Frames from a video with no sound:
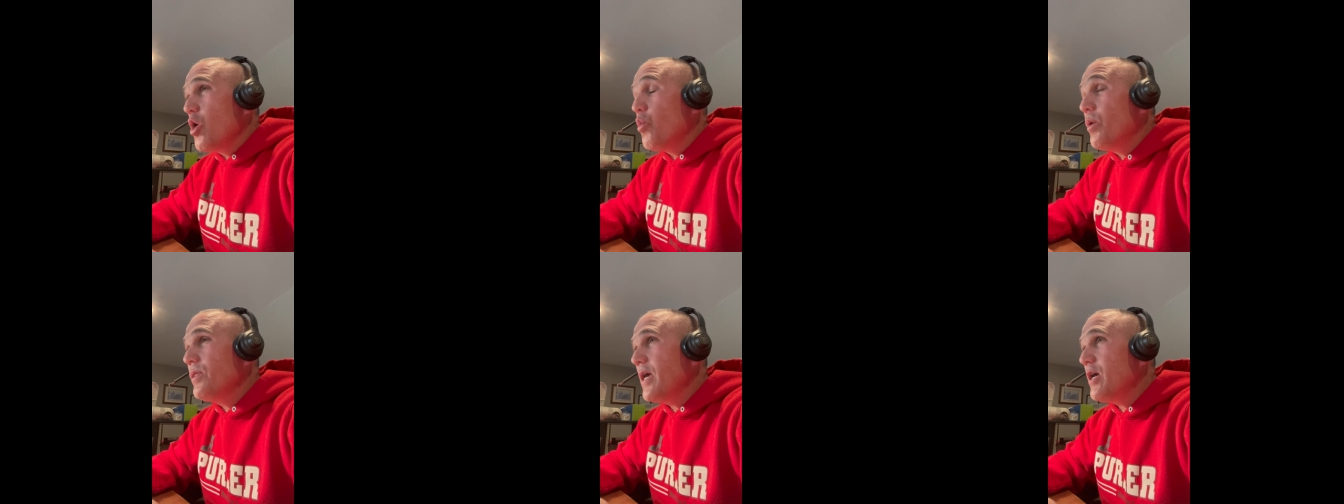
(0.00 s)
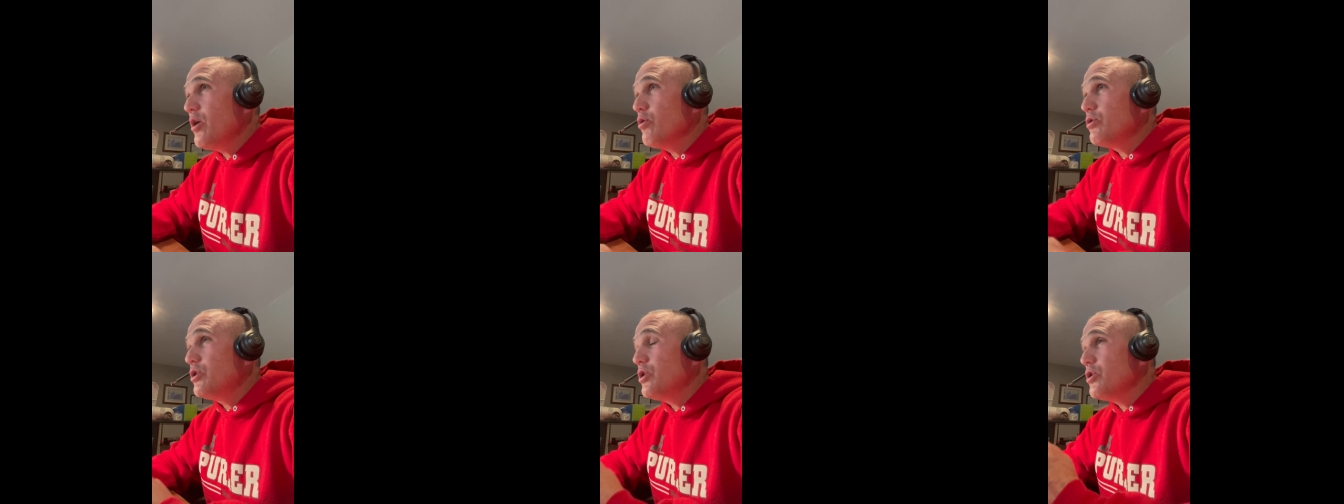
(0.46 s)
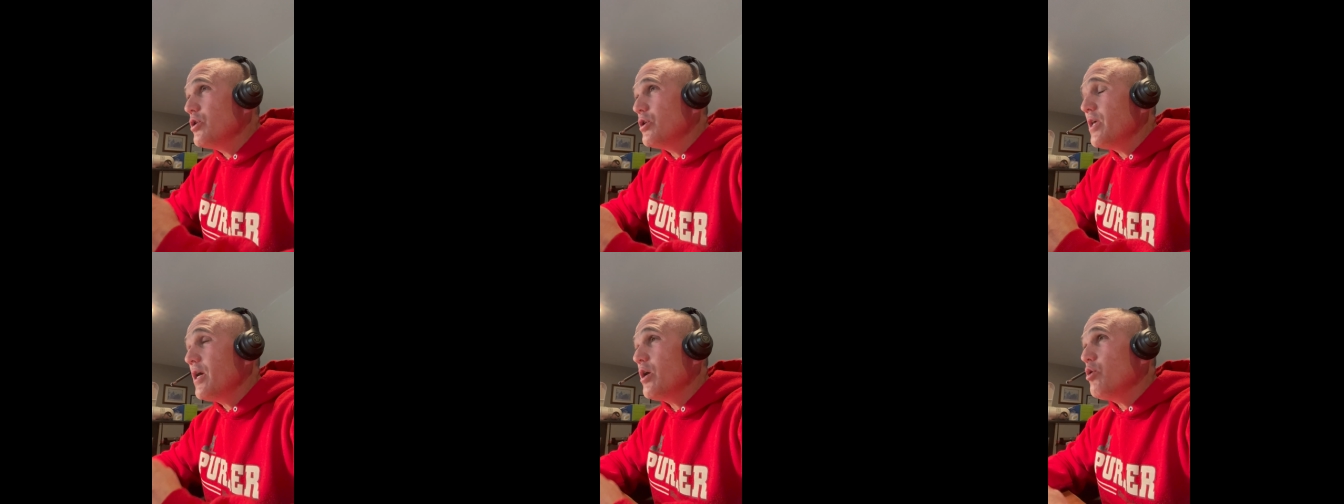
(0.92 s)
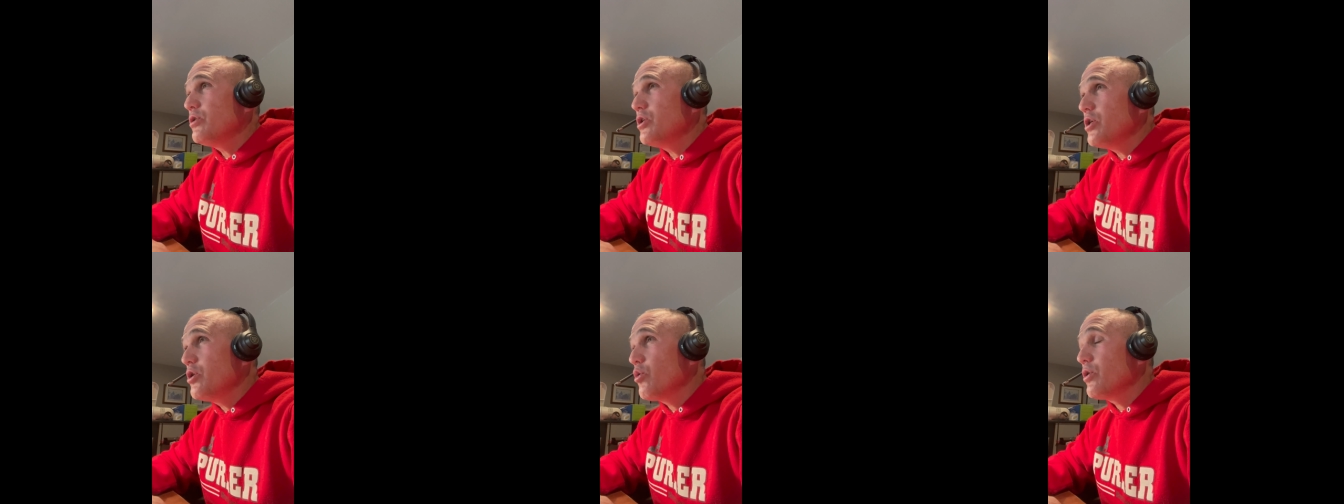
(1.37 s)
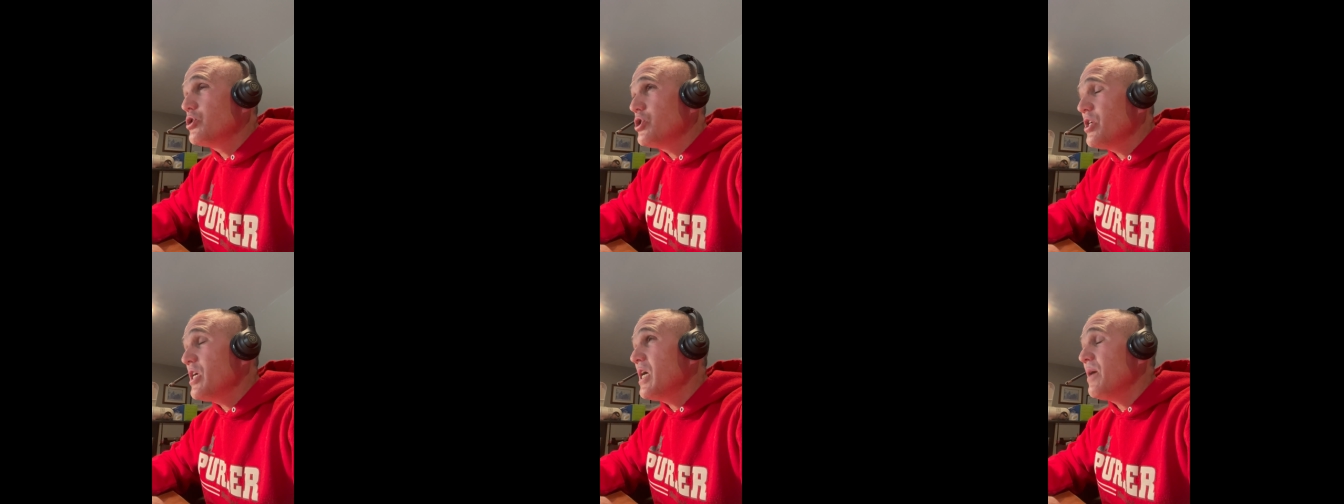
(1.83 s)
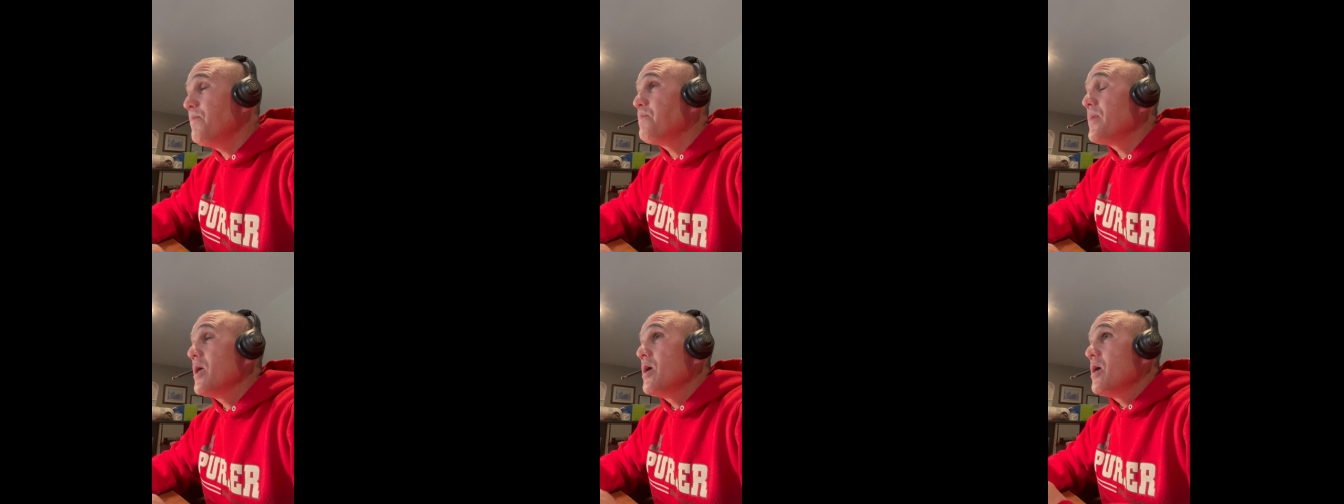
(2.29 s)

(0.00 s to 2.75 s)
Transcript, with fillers: When they go to they go to your gym,